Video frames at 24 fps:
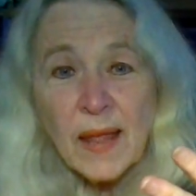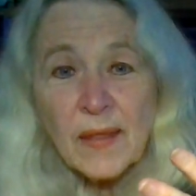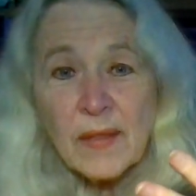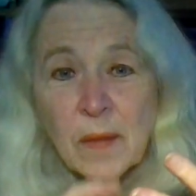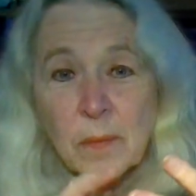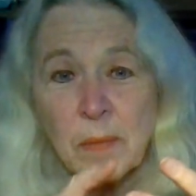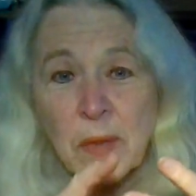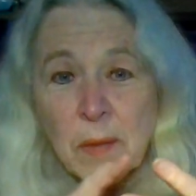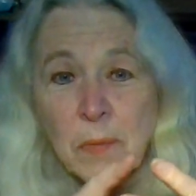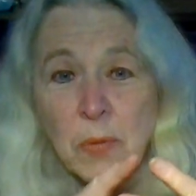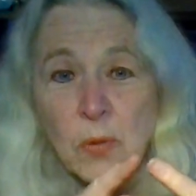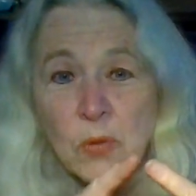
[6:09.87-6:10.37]
The
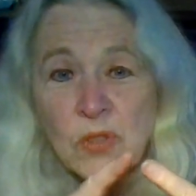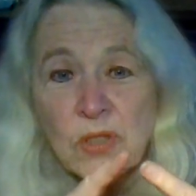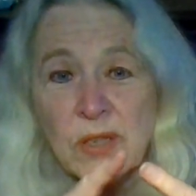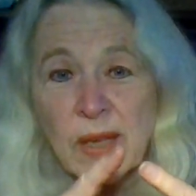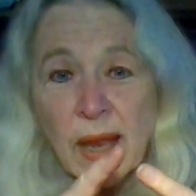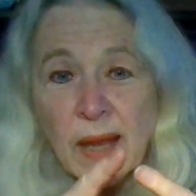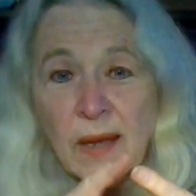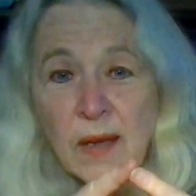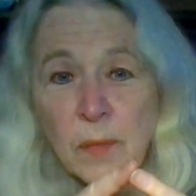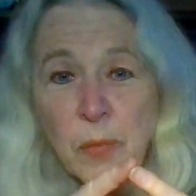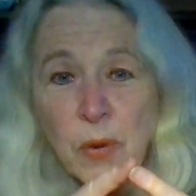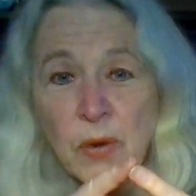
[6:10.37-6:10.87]
people
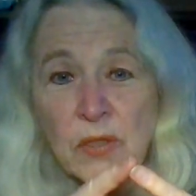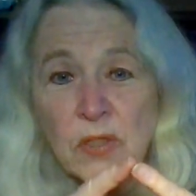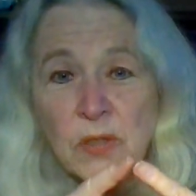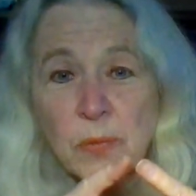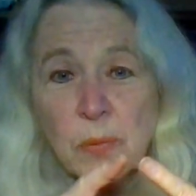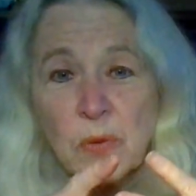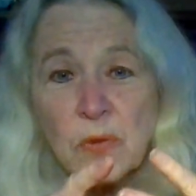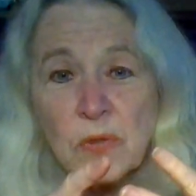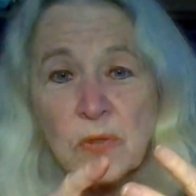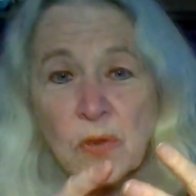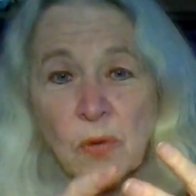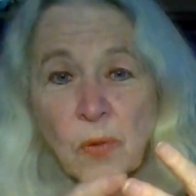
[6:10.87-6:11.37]
stand on
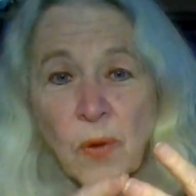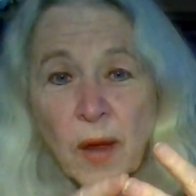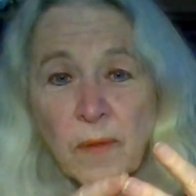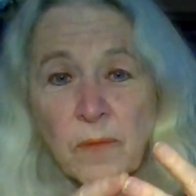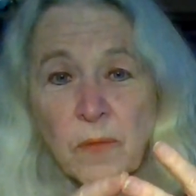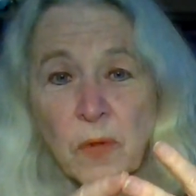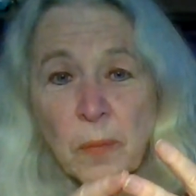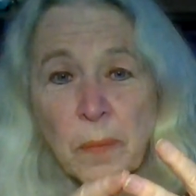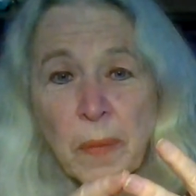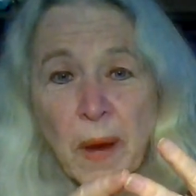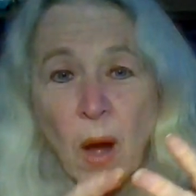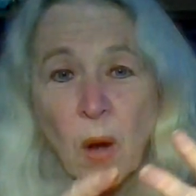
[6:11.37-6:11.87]
principles, grab
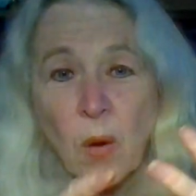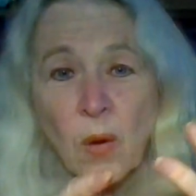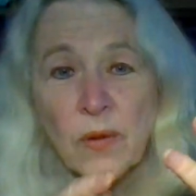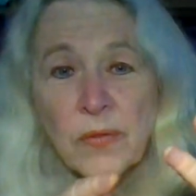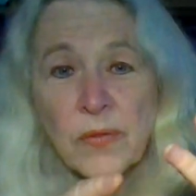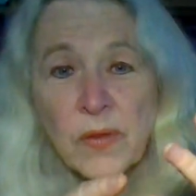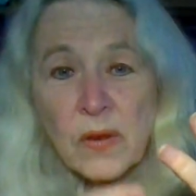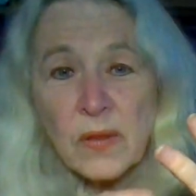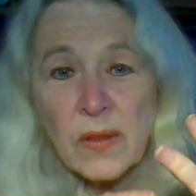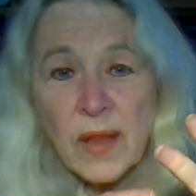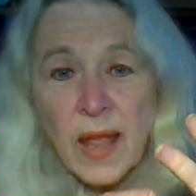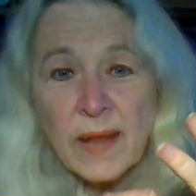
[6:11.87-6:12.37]
for power,
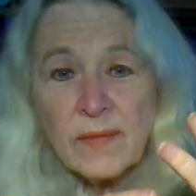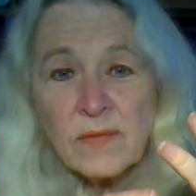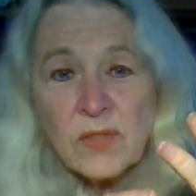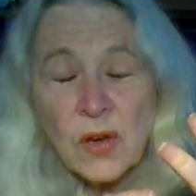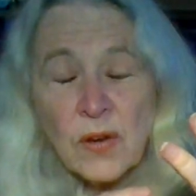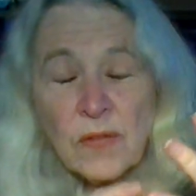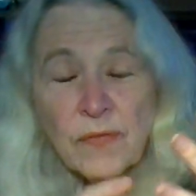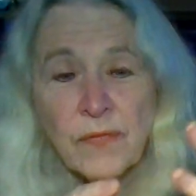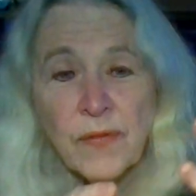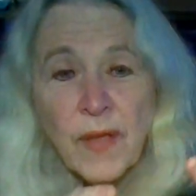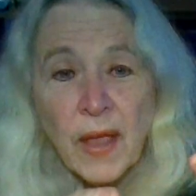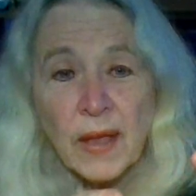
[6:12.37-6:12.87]
their lives
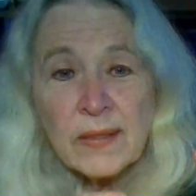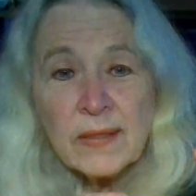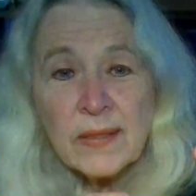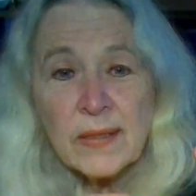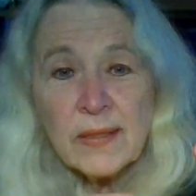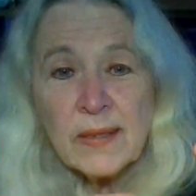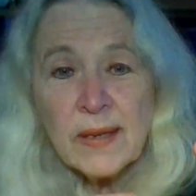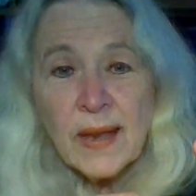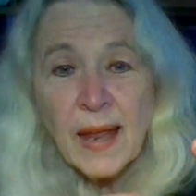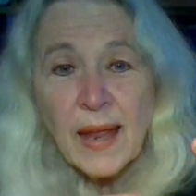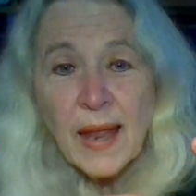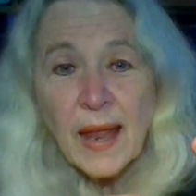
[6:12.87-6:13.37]
are
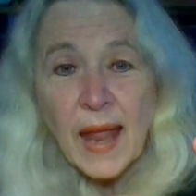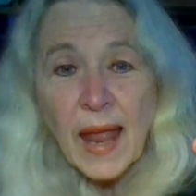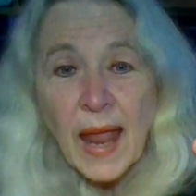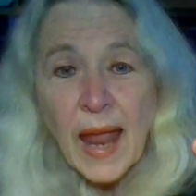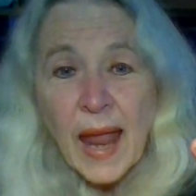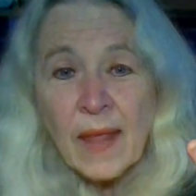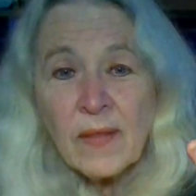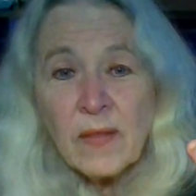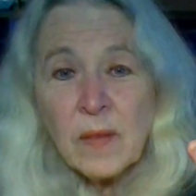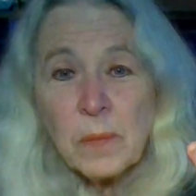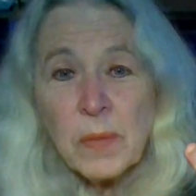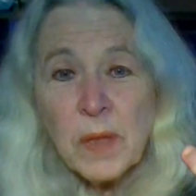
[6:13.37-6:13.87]
affected,
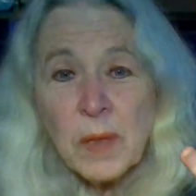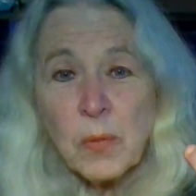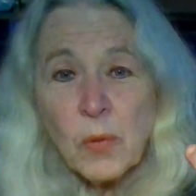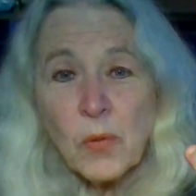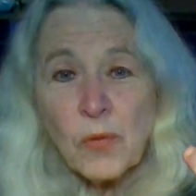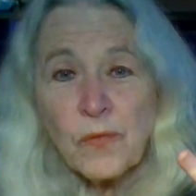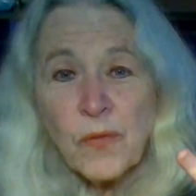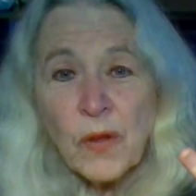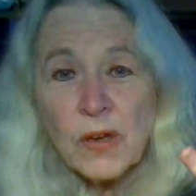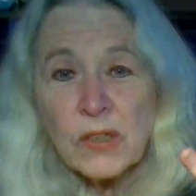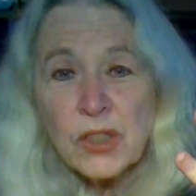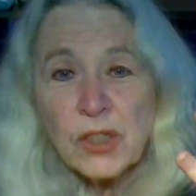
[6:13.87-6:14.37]
and the people
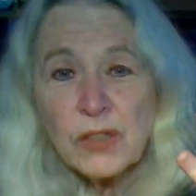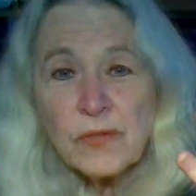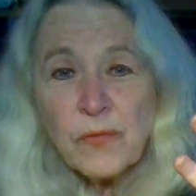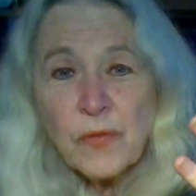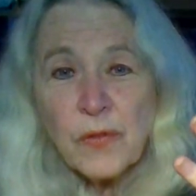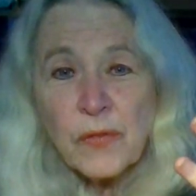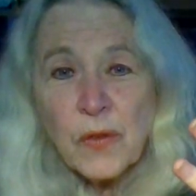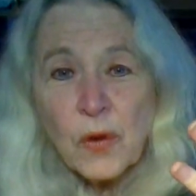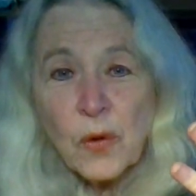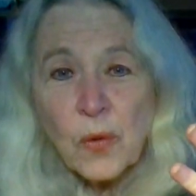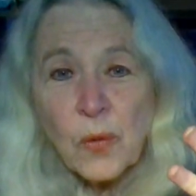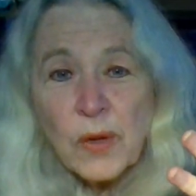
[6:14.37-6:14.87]
function
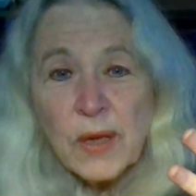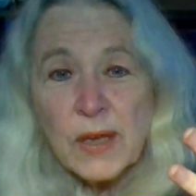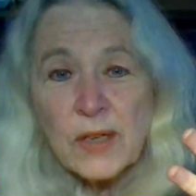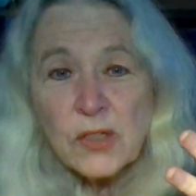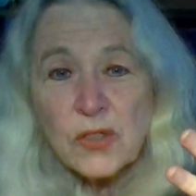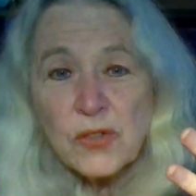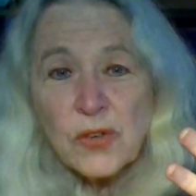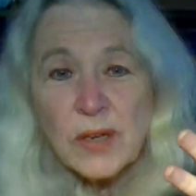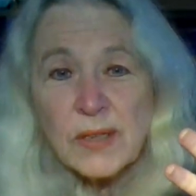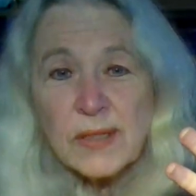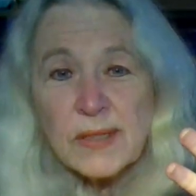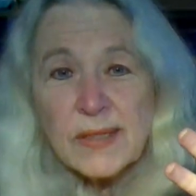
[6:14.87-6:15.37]
for their own
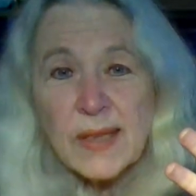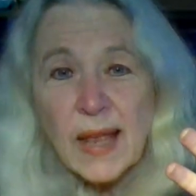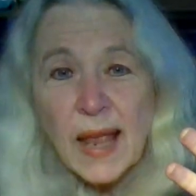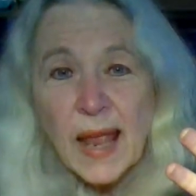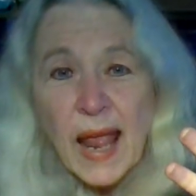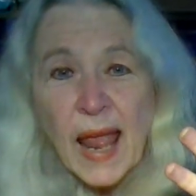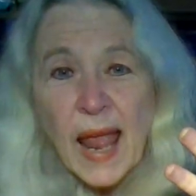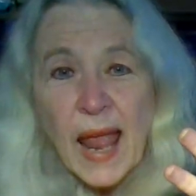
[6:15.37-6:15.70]
interests.